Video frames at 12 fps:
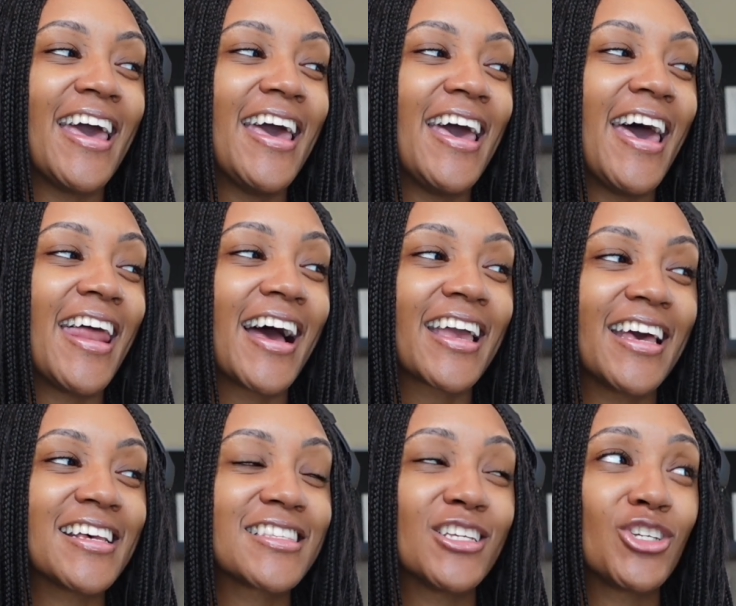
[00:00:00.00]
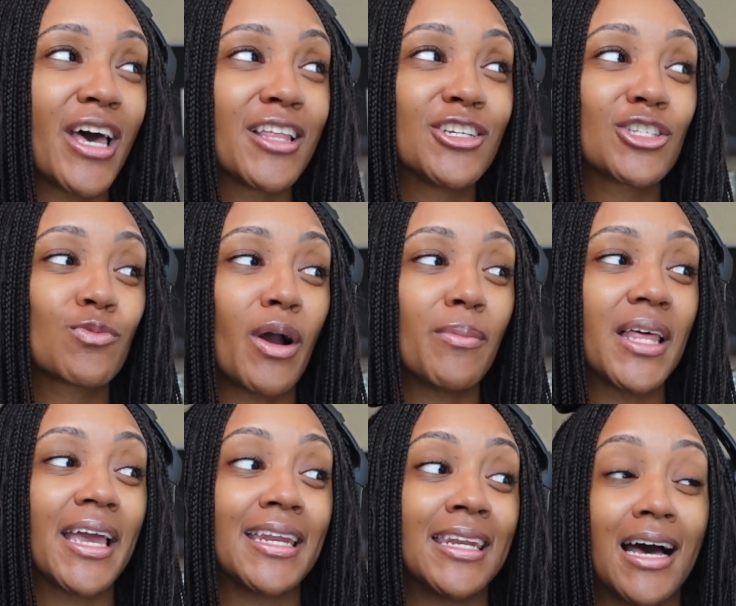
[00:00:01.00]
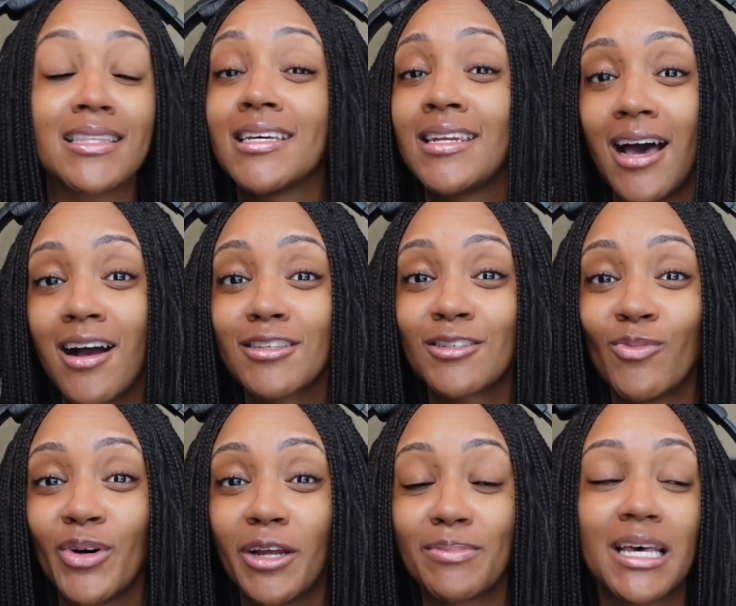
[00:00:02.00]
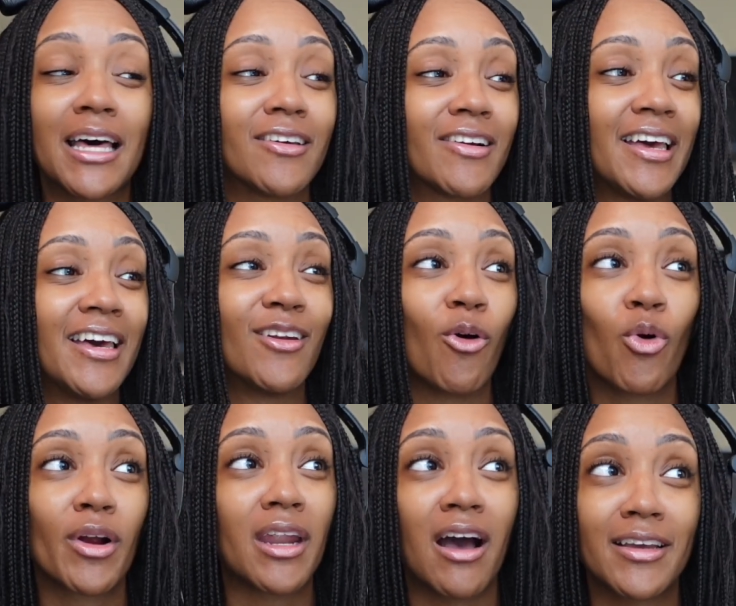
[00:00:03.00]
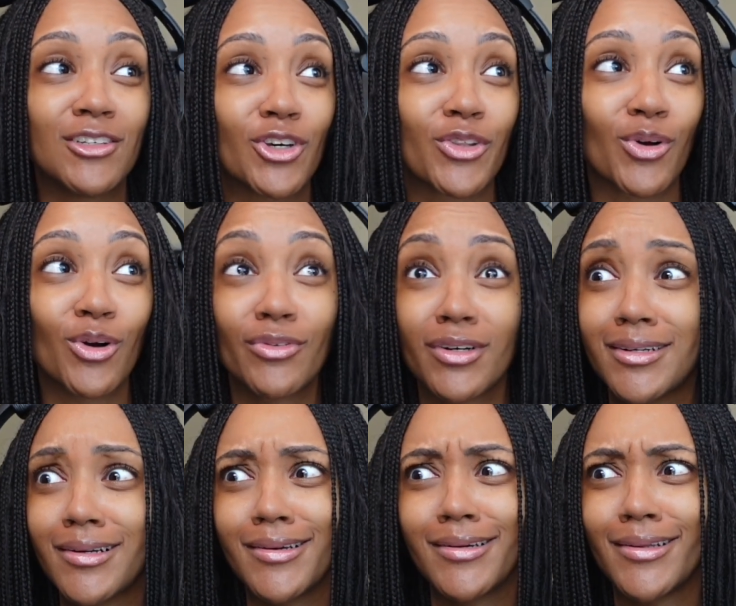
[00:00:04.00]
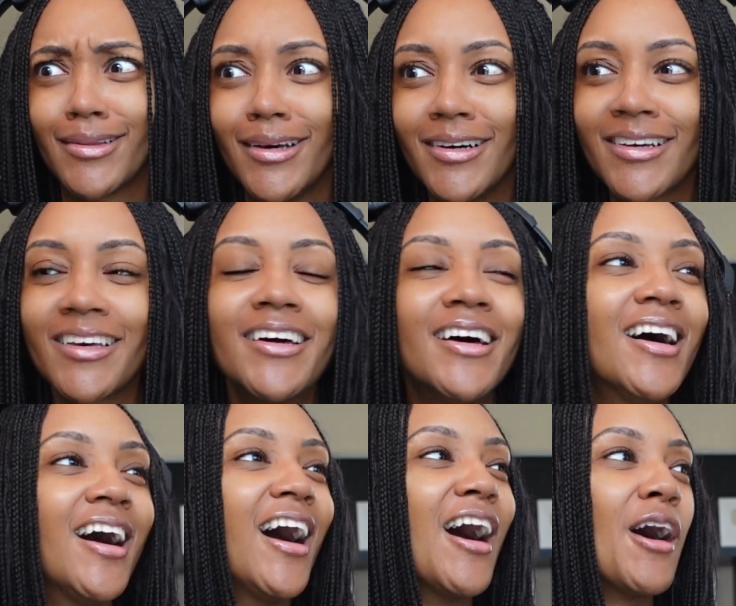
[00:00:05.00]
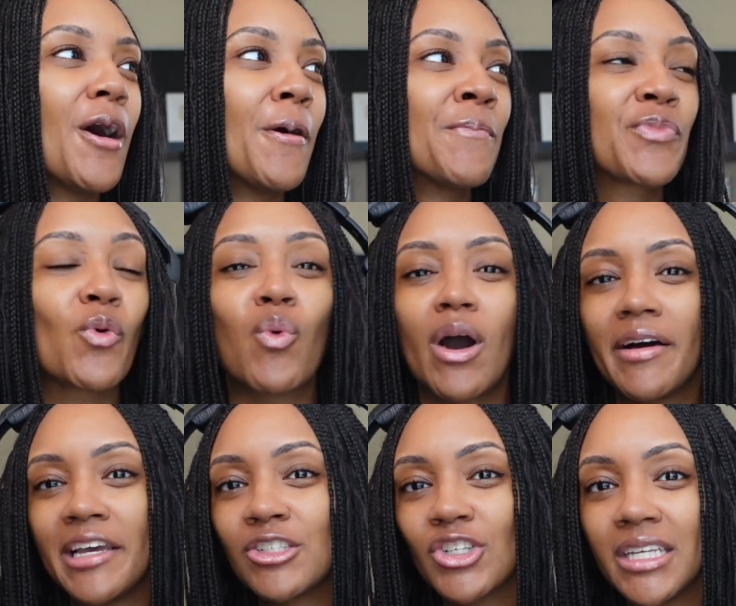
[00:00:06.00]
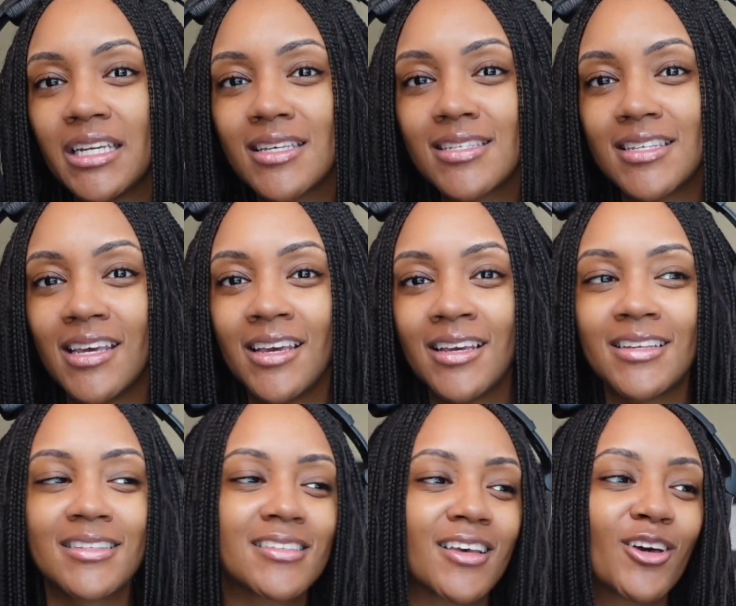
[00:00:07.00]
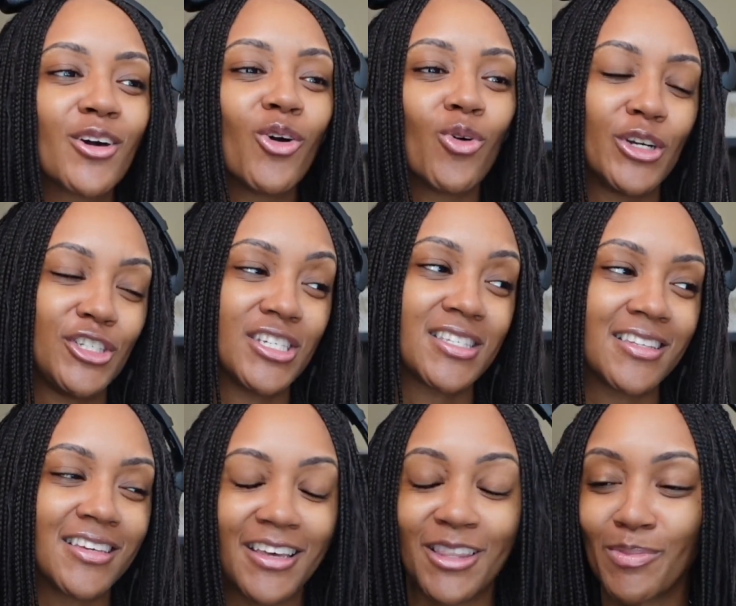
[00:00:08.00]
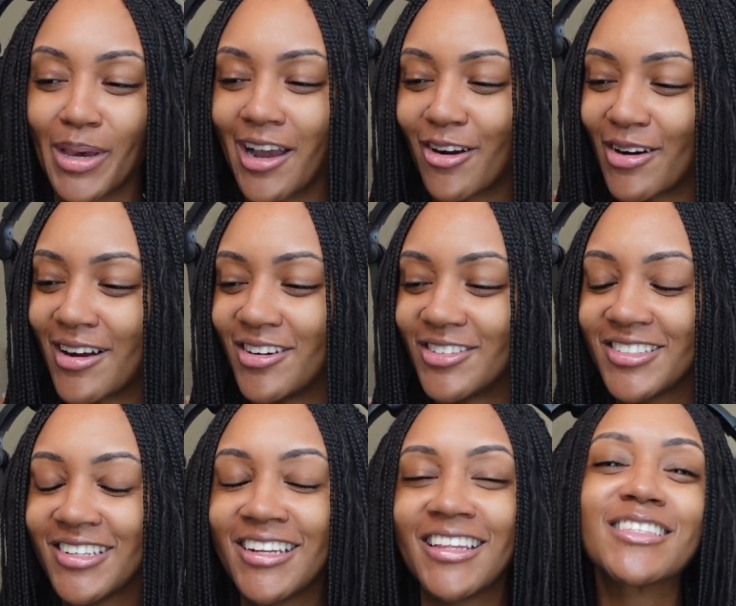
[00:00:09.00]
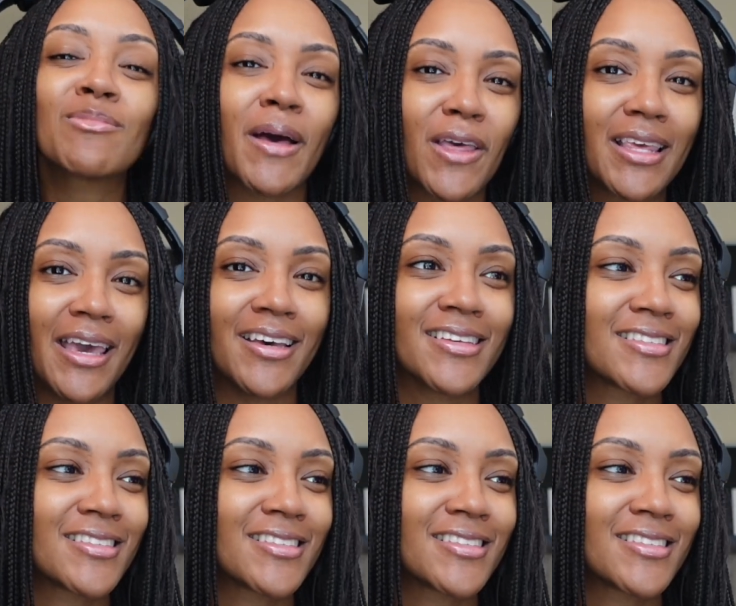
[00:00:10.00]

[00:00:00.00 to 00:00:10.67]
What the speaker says: And I guess the challenge is probably like not to knock someone upside their head or knock each other over. Good luck. While Angelina sings gorgeously in the background. This is my guess.